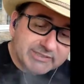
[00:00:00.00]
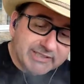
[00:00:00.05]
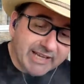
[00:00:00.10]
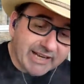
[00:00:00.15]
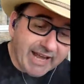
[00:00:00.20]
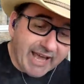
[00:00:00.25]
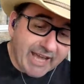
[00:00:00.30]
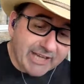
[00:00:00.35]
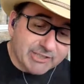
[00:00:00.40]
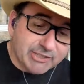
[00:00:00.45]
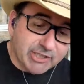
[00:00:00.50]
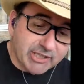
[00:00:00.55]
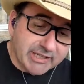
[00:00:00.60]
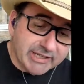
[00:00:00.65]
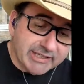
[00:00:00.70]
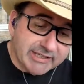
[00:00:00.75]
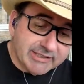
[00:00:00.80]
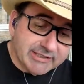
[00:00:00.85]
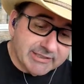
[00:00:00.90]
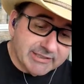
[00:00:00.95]
And
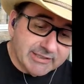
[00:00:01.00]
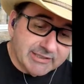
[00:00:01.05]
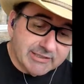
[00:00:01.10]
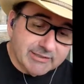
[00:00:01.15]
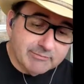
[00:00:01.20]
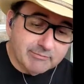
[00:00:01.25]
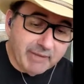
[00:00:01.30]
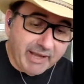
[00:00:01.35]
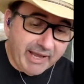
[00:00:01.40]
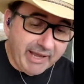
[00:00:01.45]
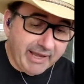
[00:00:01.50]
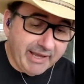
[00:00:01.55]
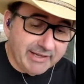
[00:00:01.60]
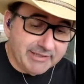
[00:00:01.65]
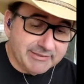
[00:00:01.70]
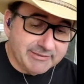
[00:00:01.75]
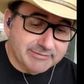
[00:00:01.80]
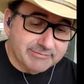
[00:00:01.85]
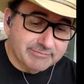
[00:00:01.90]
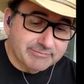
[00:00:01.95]
actually, man,
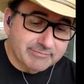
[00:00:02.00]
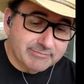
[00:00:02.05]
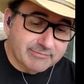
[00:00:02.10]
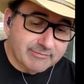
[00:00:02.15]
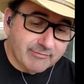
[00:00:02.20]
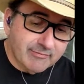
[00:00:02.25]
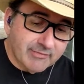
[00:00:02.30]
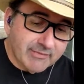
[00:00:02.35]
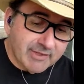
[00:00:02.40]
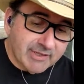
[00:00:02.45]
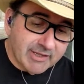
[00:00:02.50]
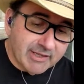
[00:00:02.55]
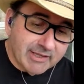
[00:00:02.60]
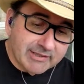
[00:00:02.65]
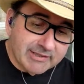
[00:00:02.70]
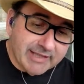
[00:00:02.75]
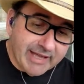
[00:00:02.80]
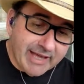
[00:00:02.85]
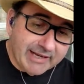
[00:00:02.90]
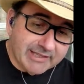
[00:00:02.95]

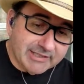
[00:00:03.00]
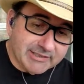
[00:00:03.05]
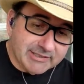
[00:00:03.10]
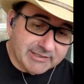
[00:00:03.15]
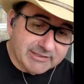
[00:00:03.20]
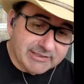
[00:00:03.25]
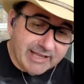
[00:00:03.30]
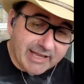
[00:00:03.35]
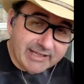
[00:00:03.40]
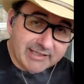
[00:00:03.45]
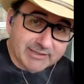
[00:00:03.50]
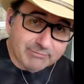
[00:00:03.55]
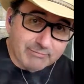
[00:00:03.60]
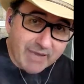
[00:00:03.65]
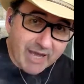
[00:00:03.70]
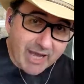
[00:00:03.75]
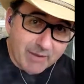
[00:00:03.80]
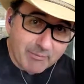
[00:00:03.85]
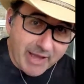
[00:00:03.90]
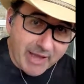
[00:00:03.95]
that is
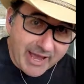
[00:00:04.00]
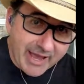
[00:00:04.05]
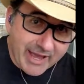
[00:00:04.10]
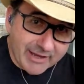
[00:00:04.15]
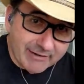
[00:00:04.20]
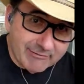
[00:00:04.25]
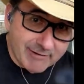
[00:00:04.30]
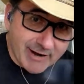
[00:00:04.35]
my bad